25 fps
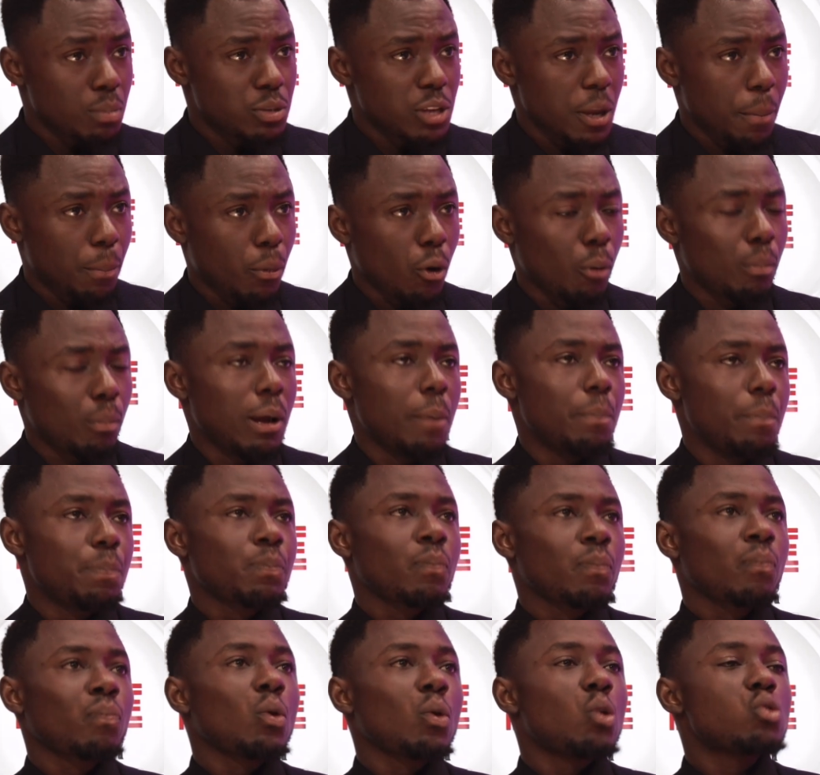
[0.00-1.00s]
a problem.
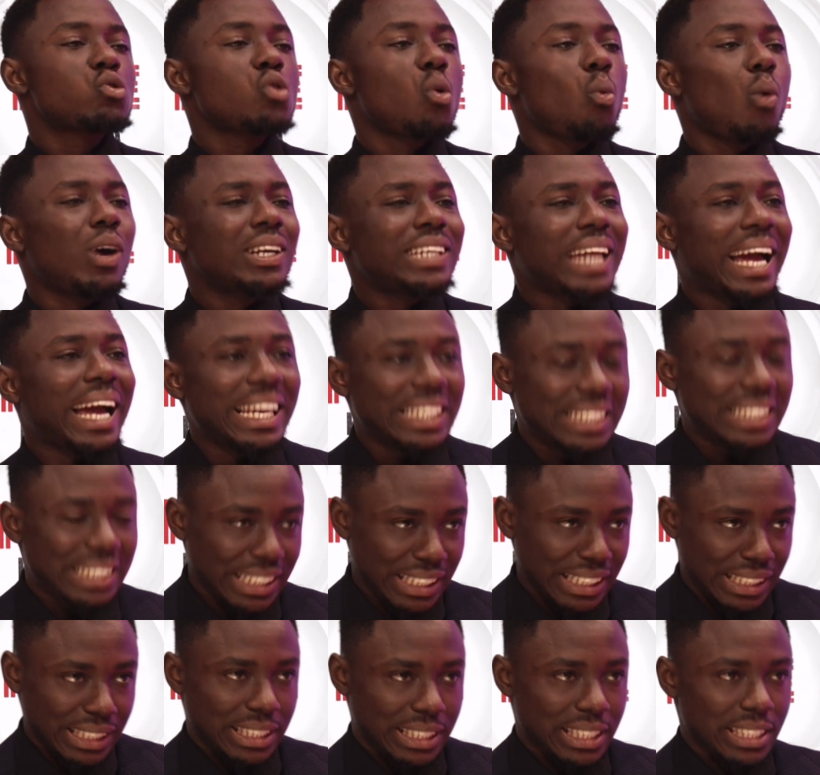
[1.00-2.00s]
So what I
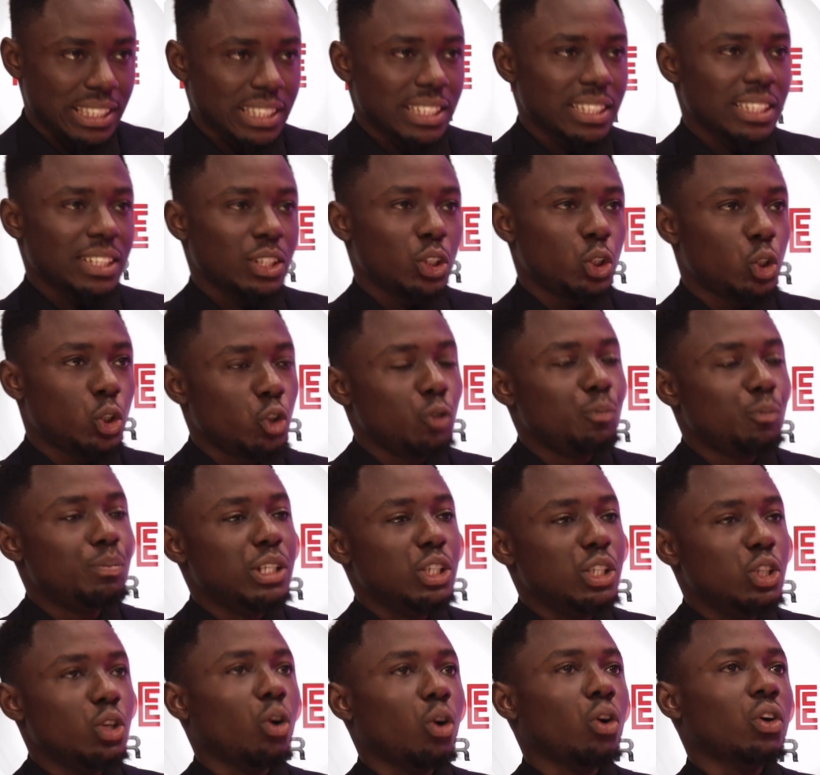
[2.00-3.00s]
think should be
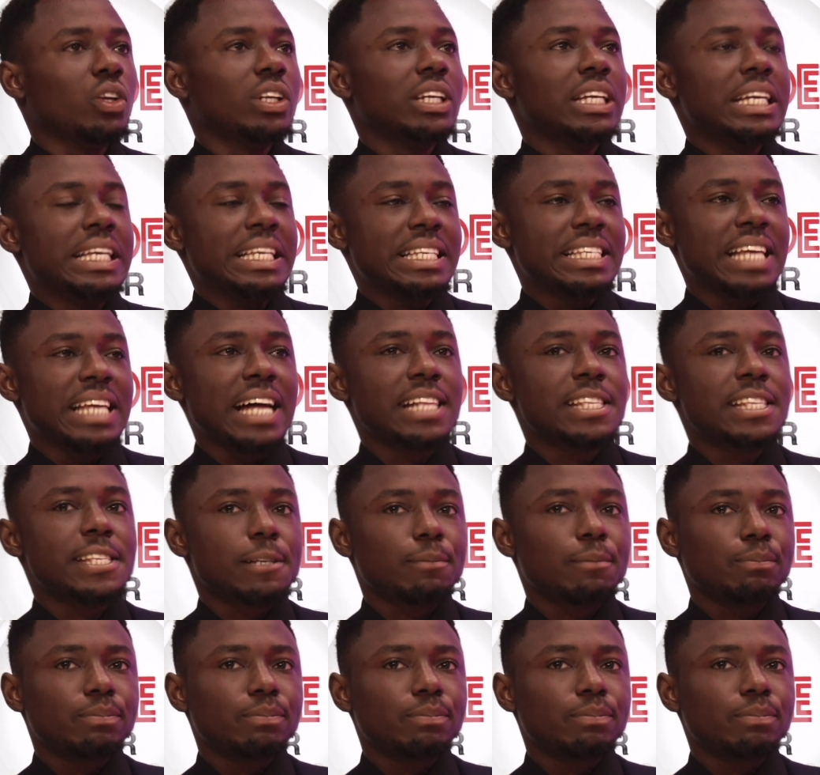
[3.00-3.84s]
done is that